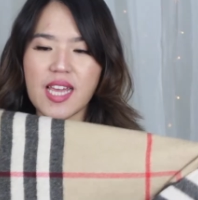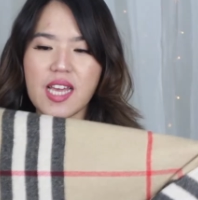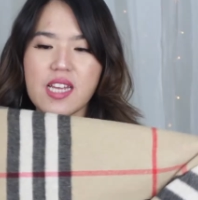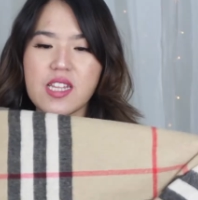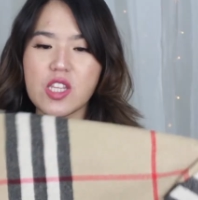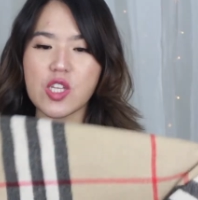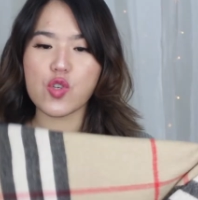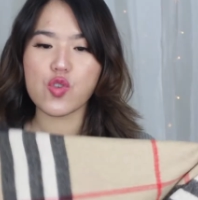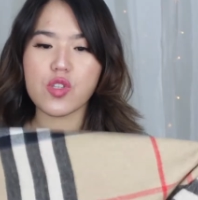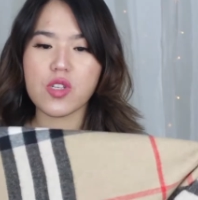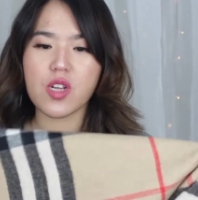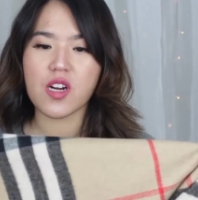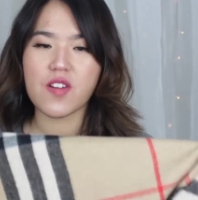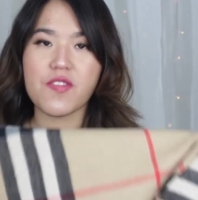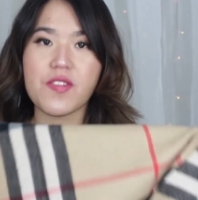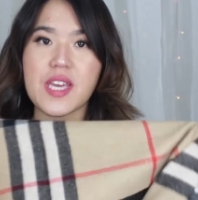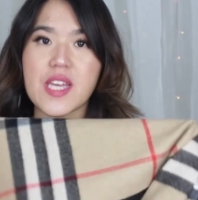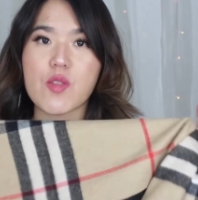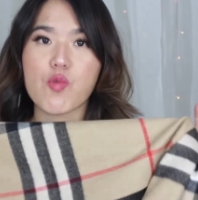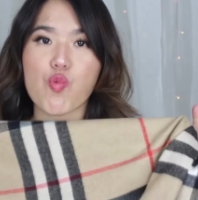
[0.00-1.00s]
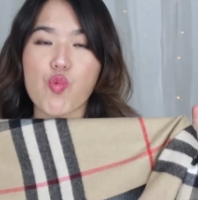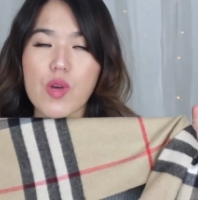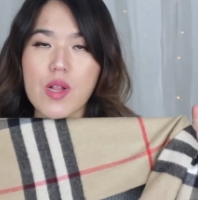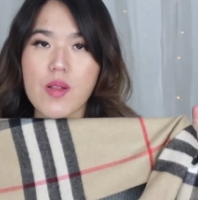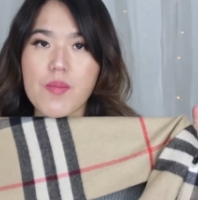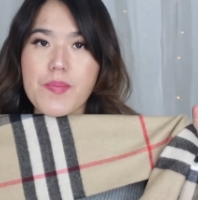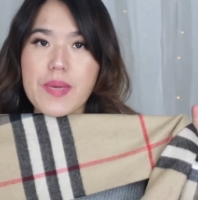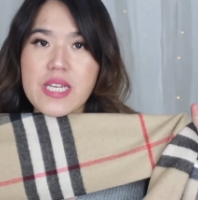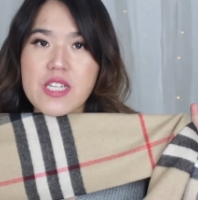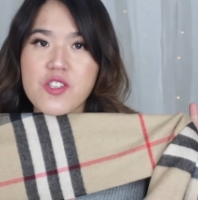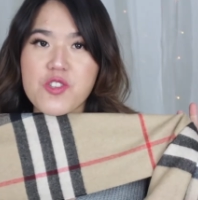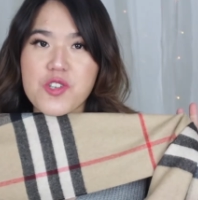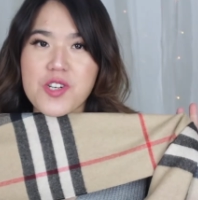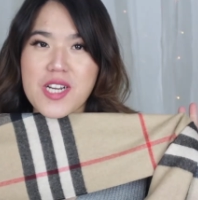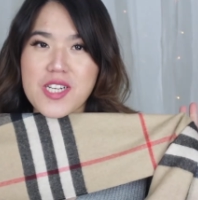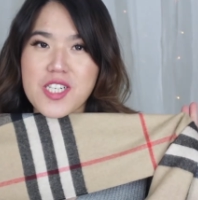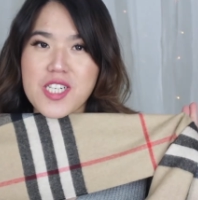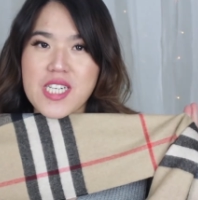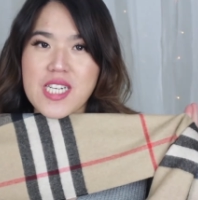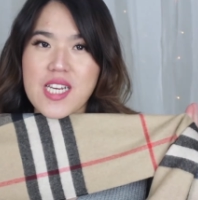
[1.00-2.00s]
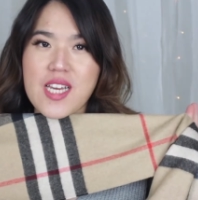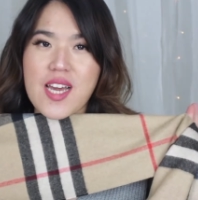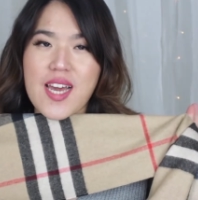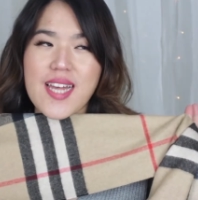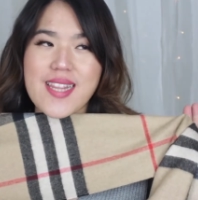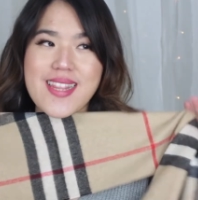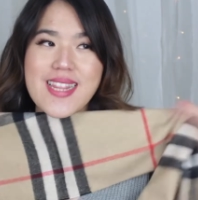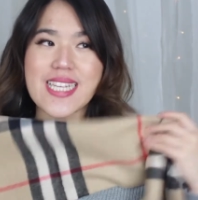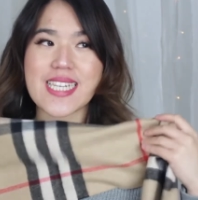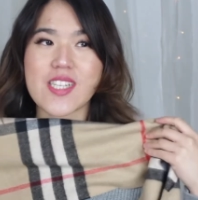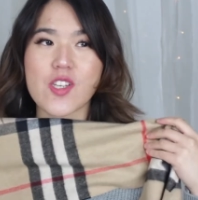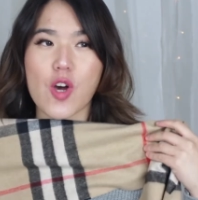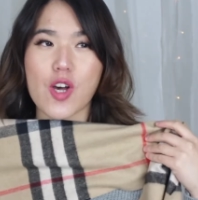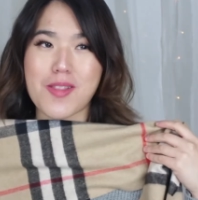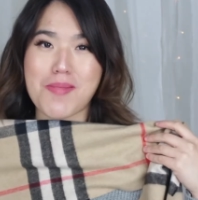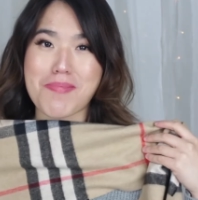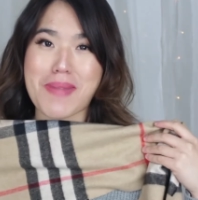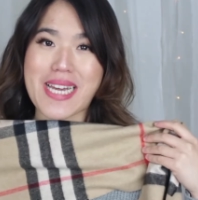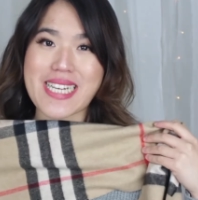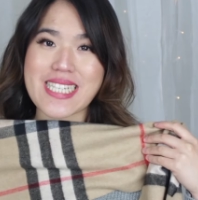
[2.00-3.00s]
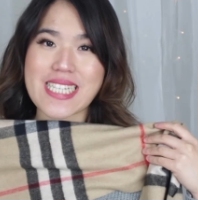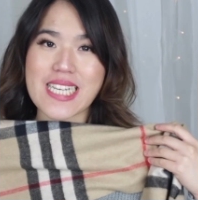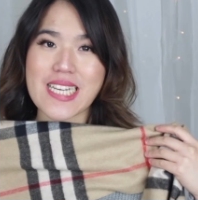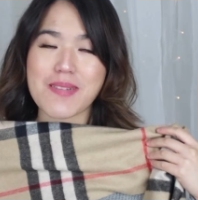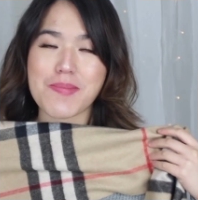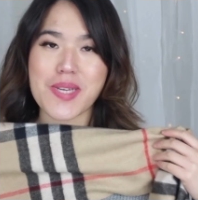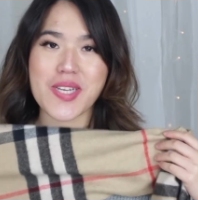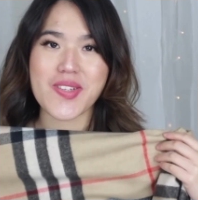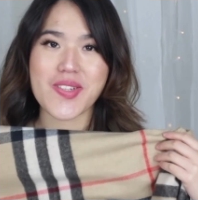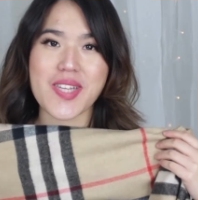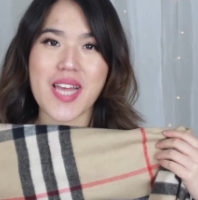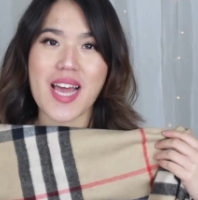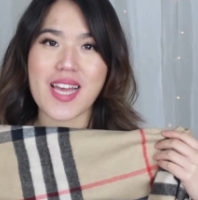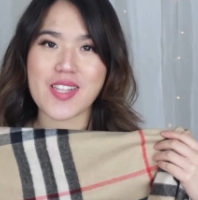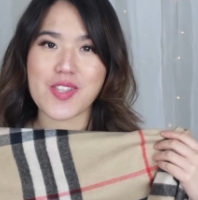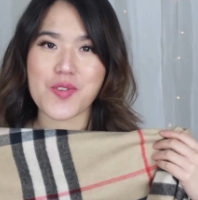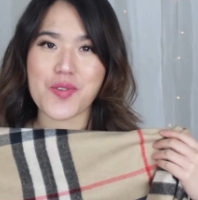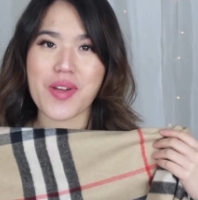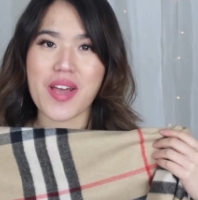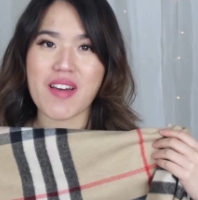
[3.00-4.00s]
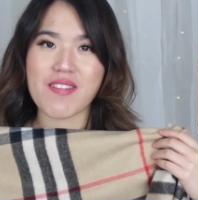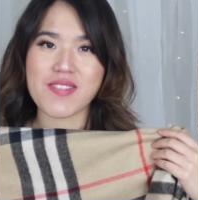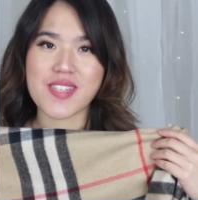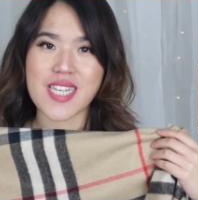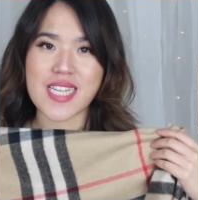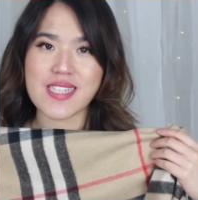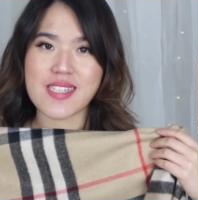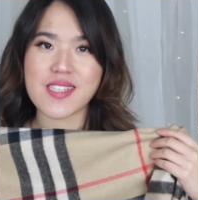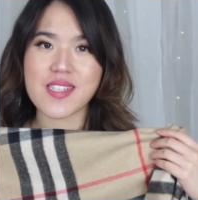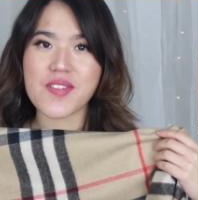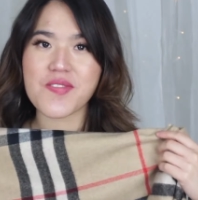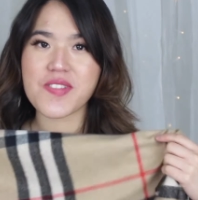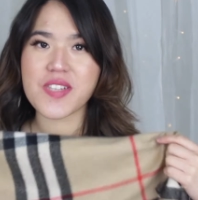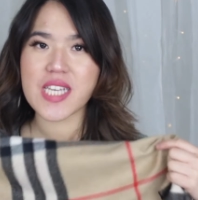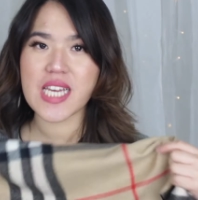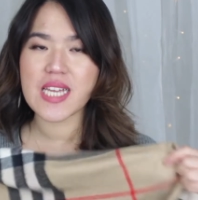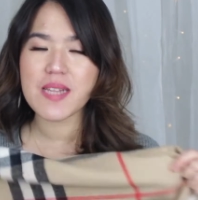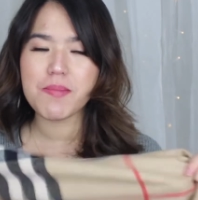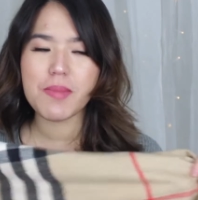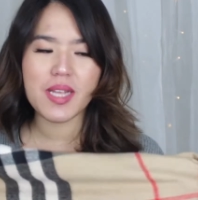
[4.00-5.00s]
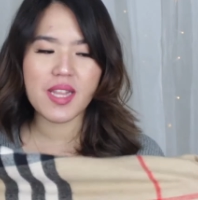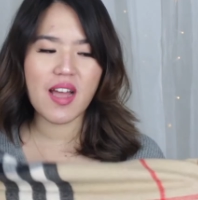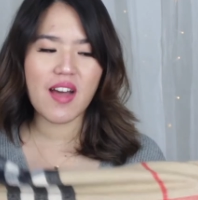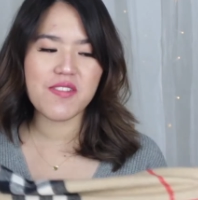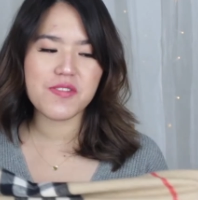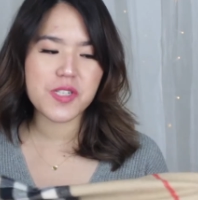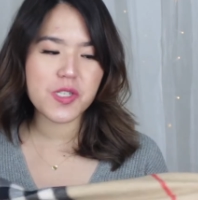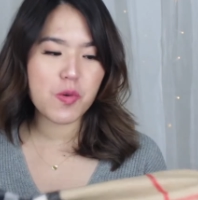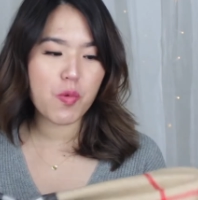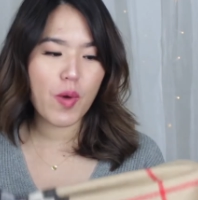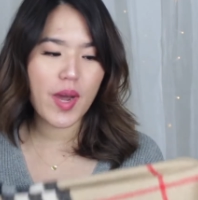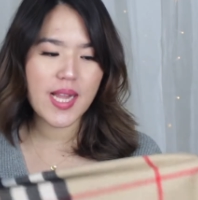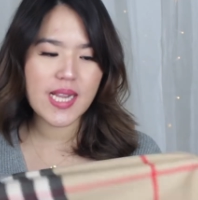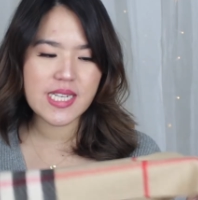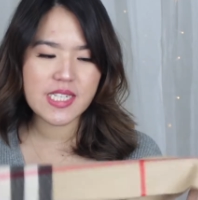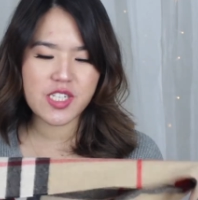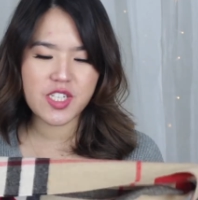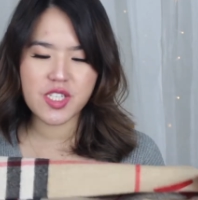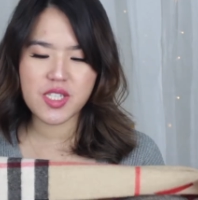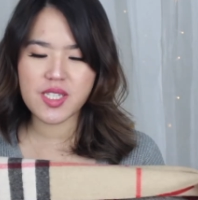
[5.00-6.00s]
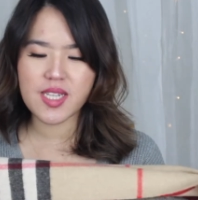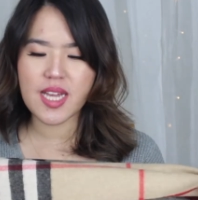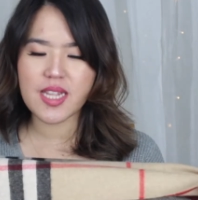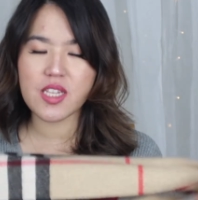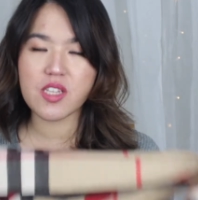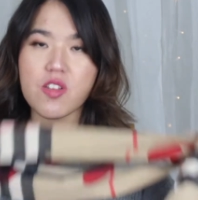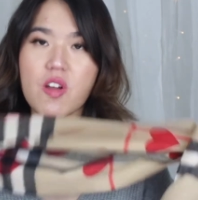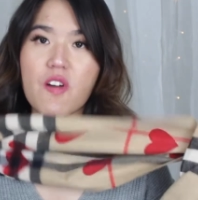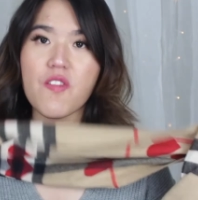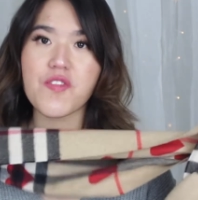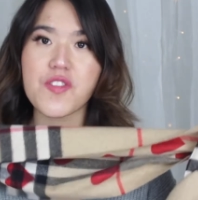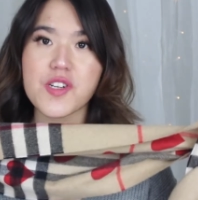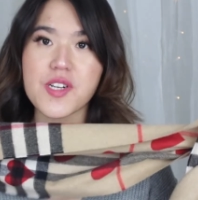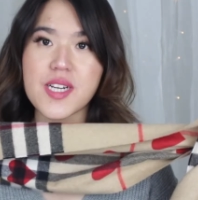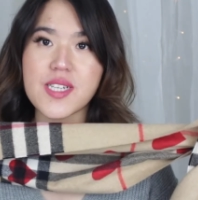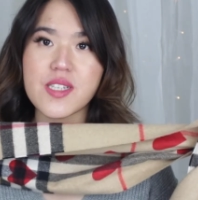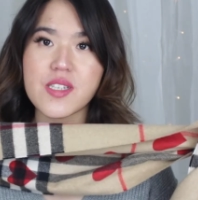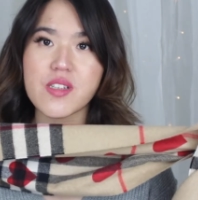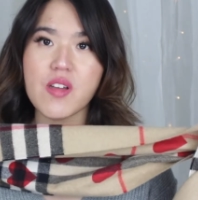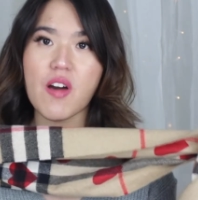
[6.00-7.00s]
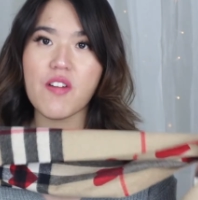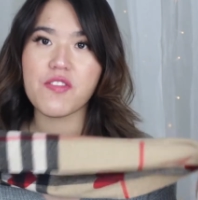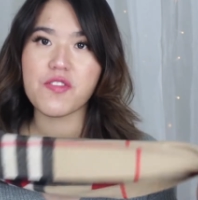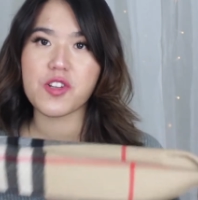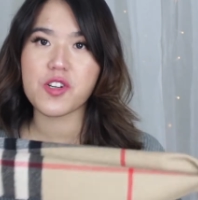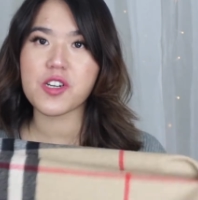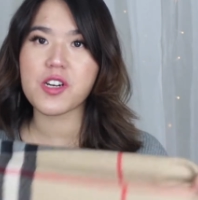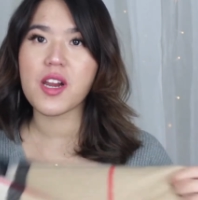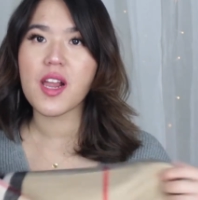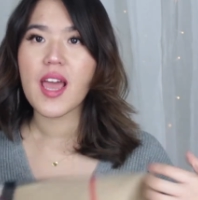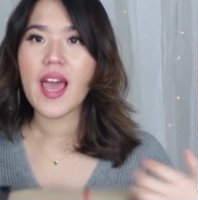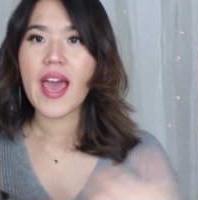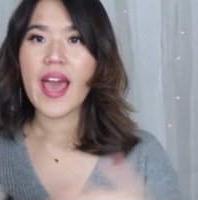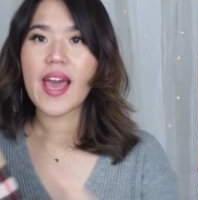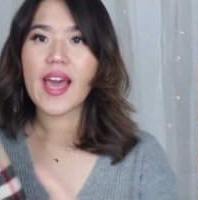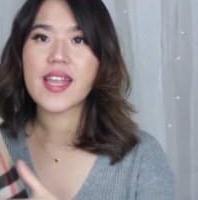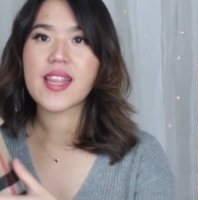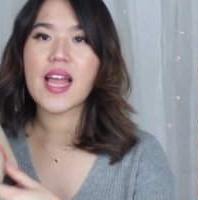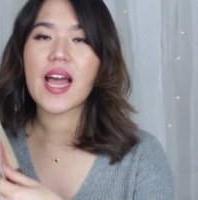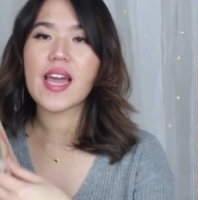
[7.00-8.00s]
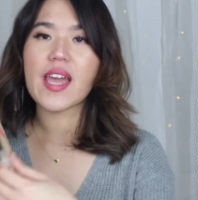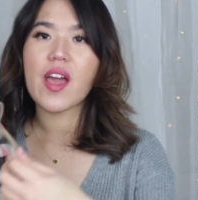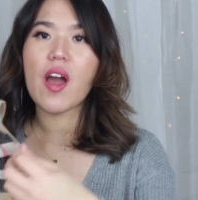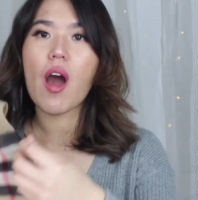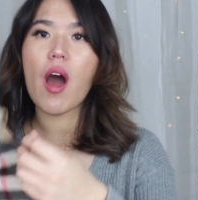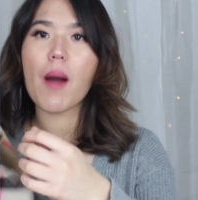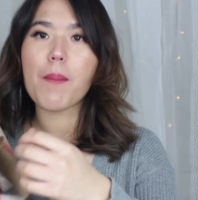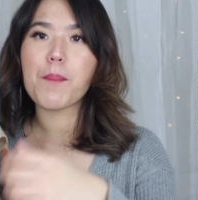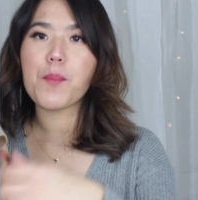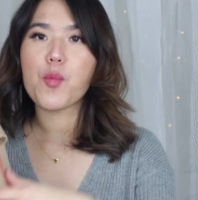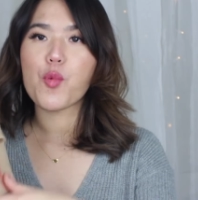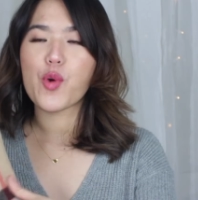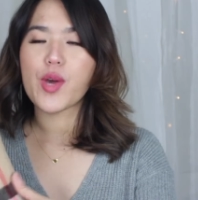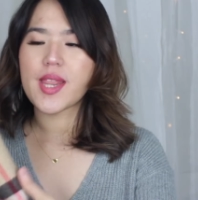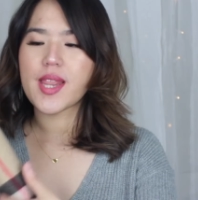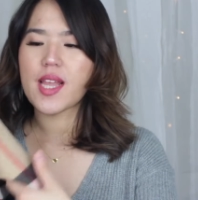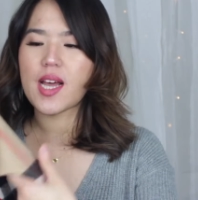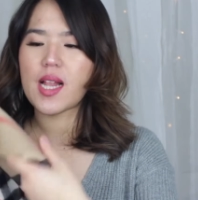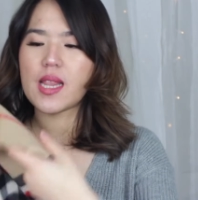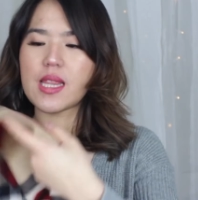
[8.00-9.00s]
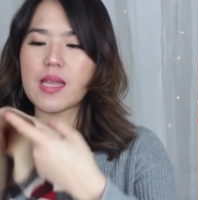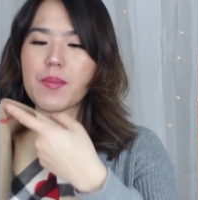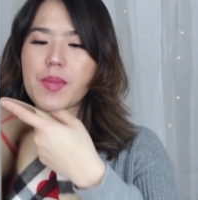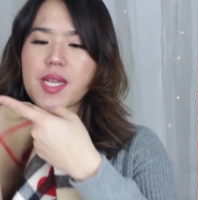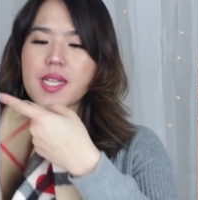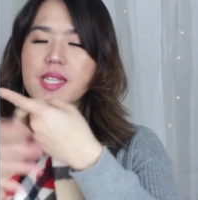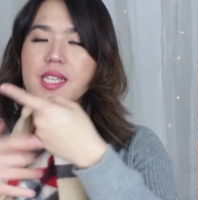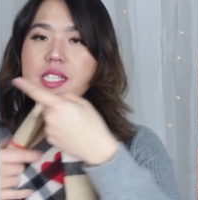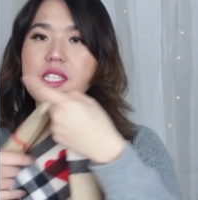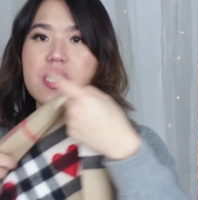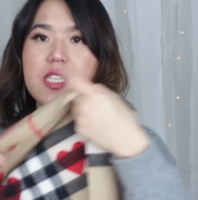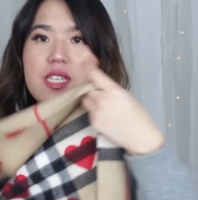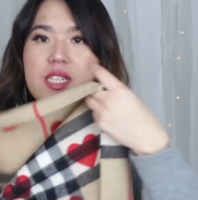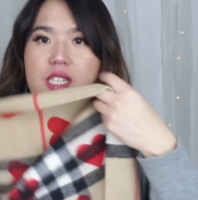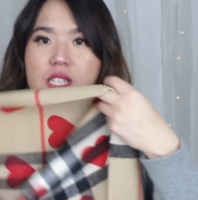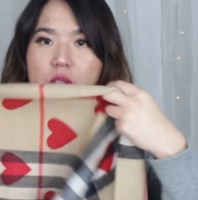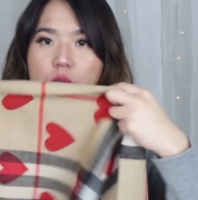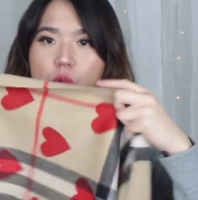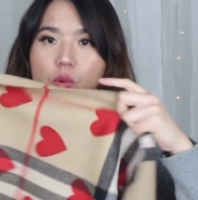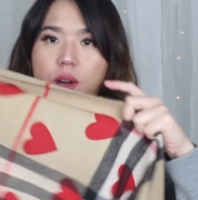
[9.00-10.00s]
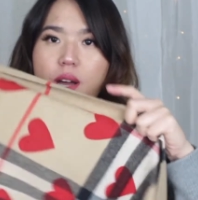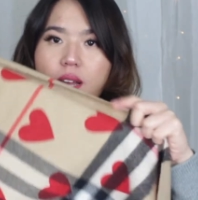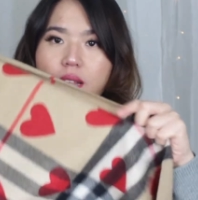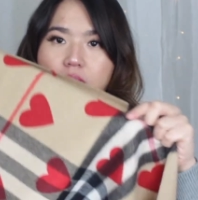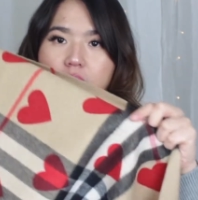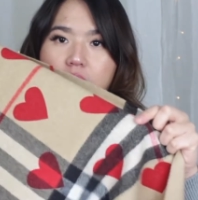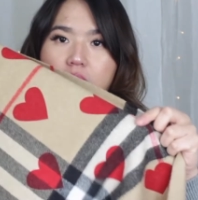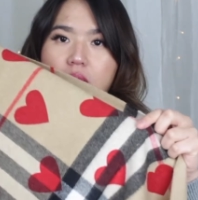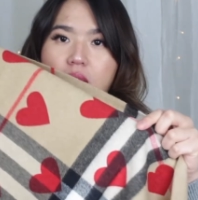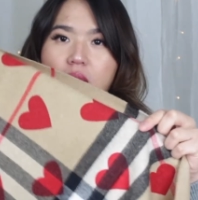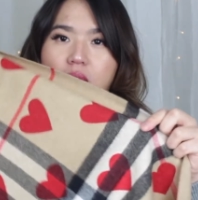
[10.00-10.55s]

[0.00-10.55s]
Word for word: like a new scarf, it will be scratchy, at least on my skin, because I do have sensitive skin, but after a while it just gets softer and softer, and I opt with a limited edition one.